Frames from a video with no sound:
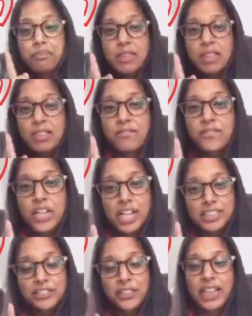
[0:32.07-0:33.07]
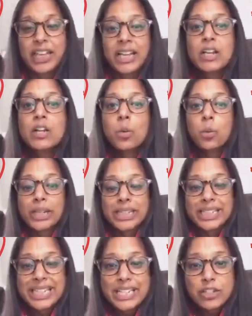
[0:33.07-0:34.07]
The first thing we
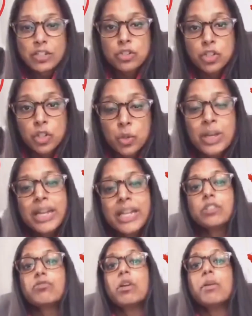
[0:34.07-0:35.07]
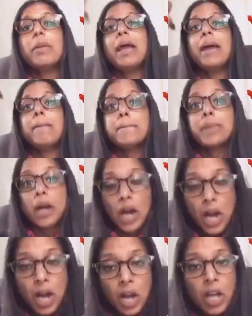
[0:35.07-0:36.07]
need to do is
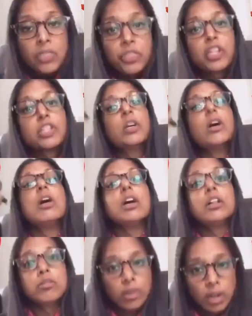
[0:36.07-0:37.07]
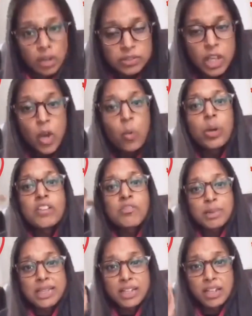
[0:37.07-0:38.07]
remember the digraphs we've
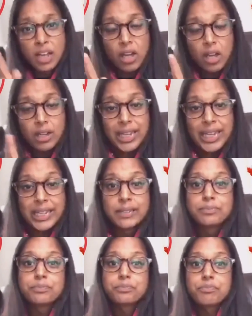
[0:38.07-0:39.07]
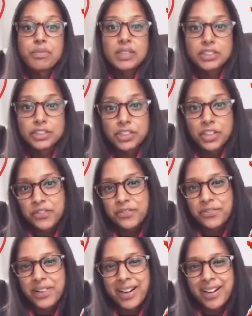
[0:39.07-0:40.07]
been learning so
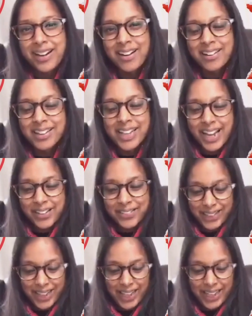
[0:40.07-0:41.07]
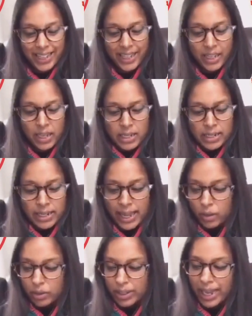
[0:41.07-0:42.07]
far. Okay,
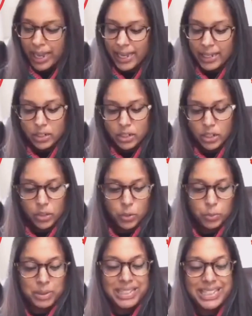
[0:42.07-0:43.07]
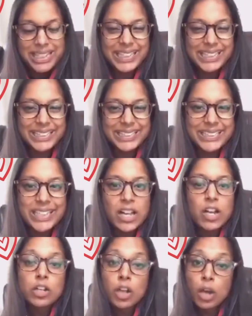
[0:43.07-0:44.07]
now can you please
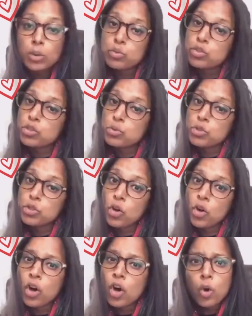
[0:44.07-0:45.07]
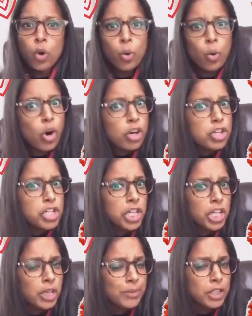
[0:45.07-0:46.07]
go to your
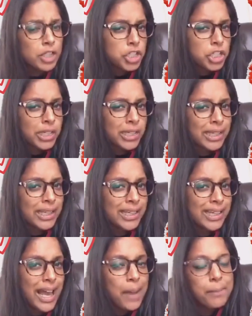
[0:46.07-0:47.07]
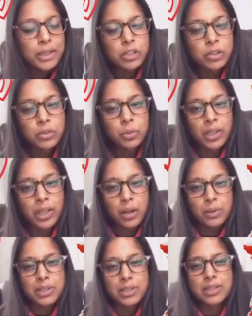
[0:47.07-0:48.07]
washing machine, because we're
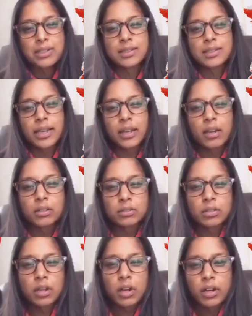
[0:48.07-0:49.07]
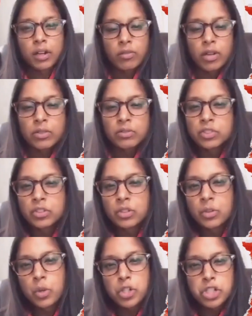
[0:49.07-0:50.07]
going to say our digraph to
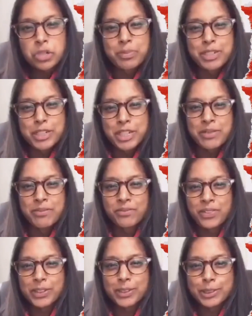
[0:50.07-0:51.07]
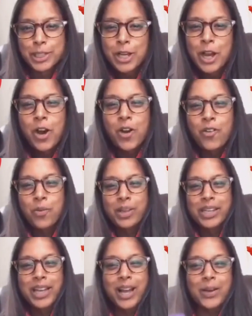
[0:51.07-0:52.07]
the washing machine first. Off we
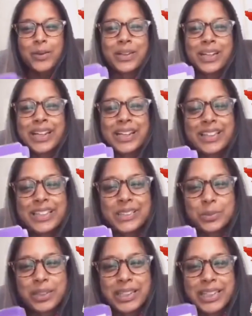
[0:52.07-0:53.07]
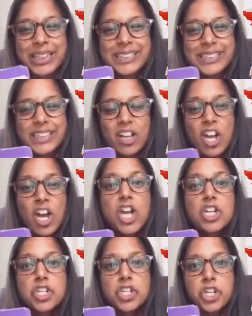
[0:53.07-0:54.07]
go. This one is
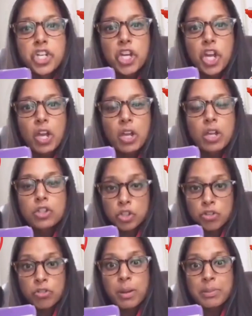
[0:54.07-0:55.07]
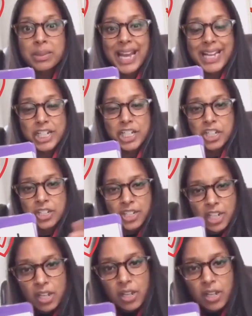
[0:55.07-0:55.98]
ch. Do you remember the action?